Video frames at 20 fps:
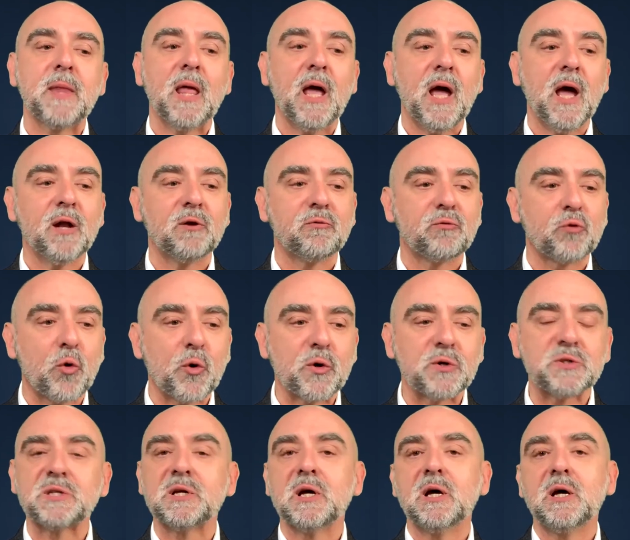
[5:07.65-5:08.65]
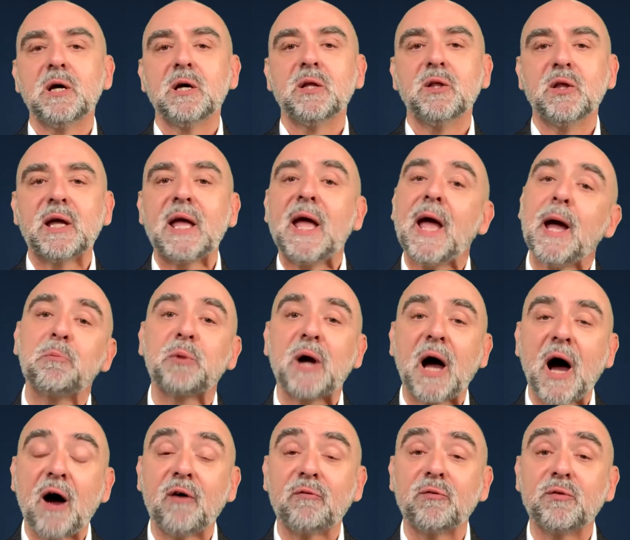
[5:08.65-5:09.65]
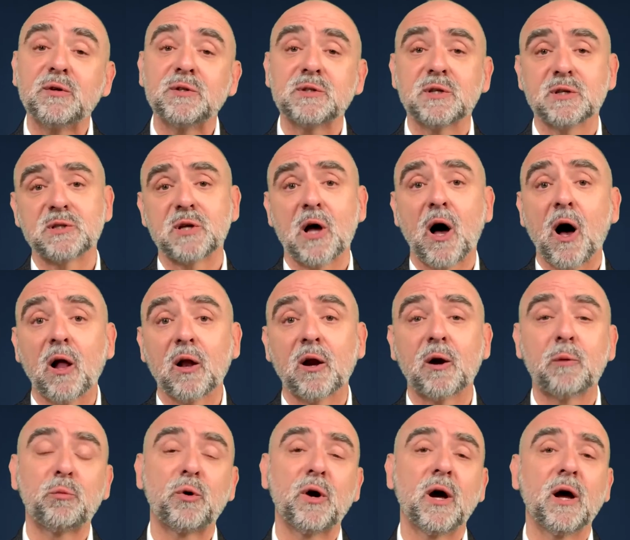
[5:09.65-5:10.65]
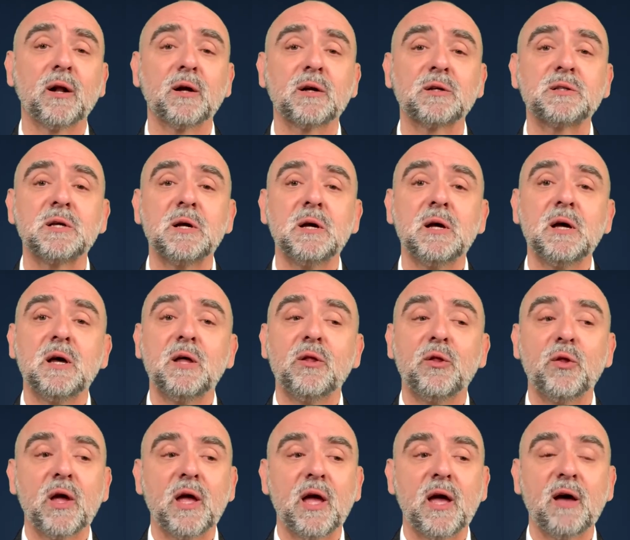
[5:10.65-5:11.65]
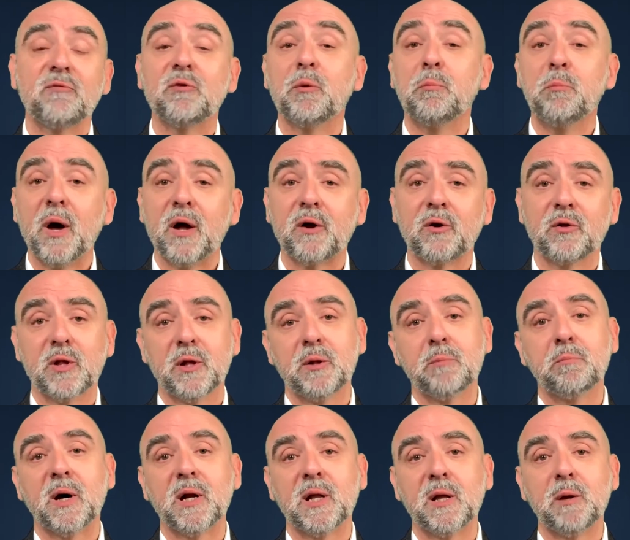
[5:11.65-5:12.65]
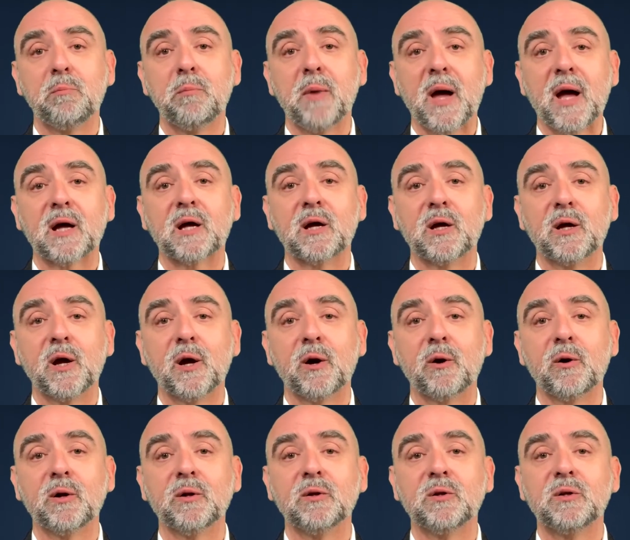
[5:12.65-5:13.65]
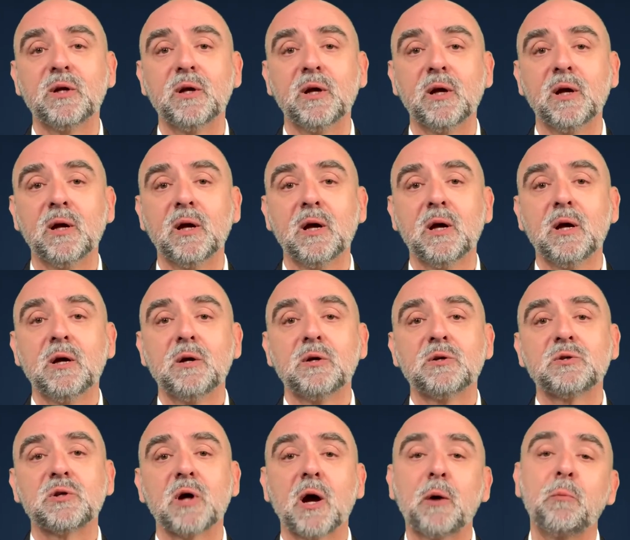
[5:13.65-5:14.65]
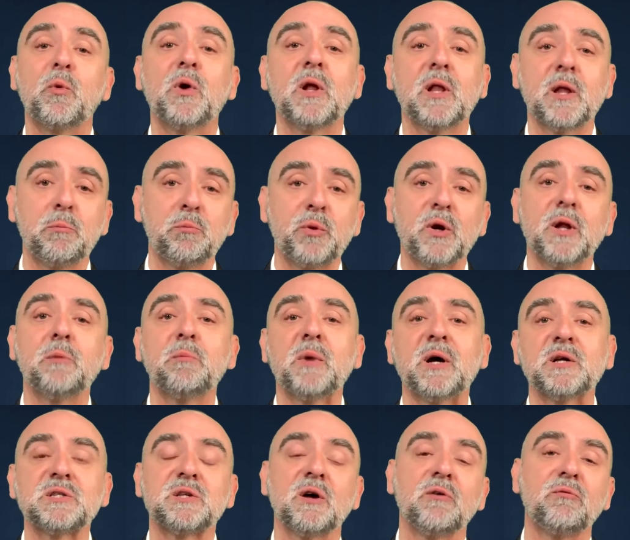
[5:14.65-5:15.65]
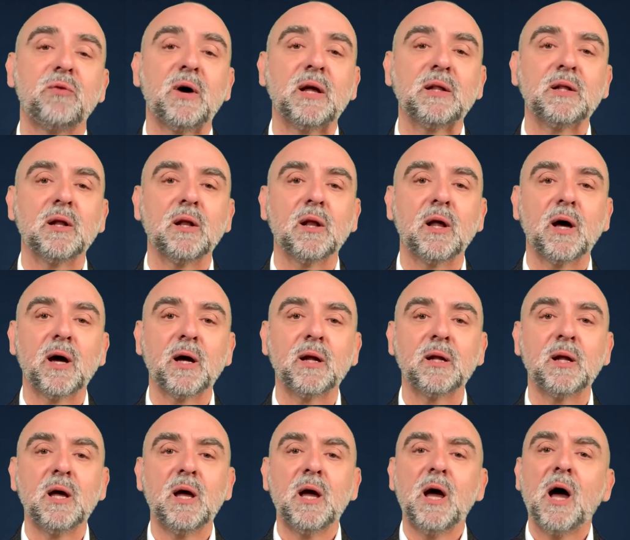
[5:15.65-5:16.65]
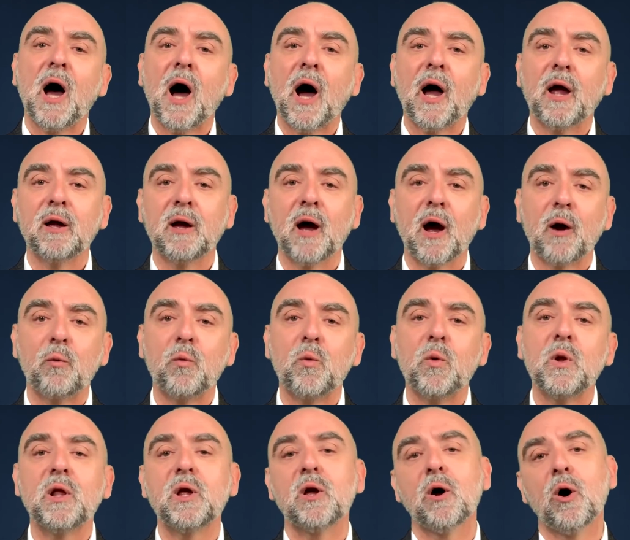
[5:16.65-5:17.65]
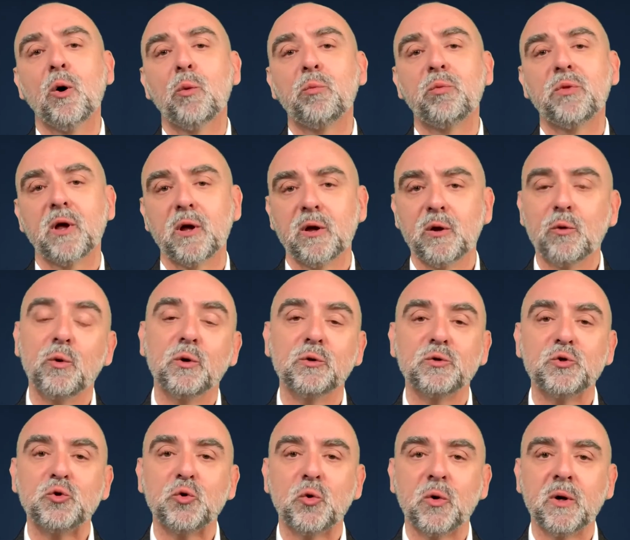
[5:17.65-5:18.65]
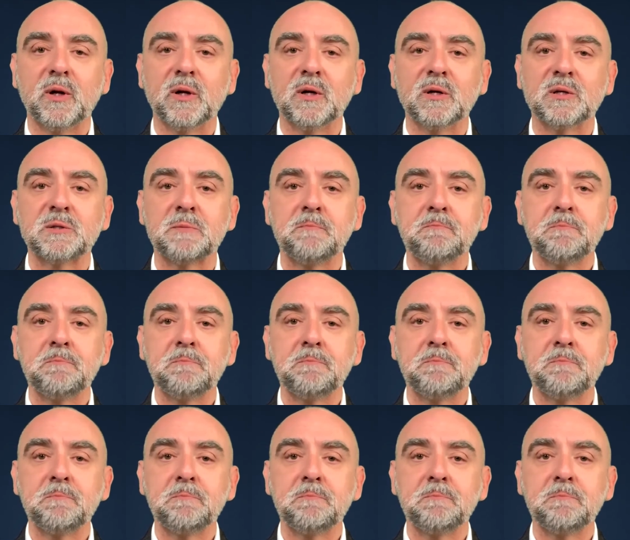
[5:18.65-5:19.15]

And of course, the camp conferences, all our products, they have a better than money back guarantee. So I'm really putting myself on the line. I really hope that you will join us.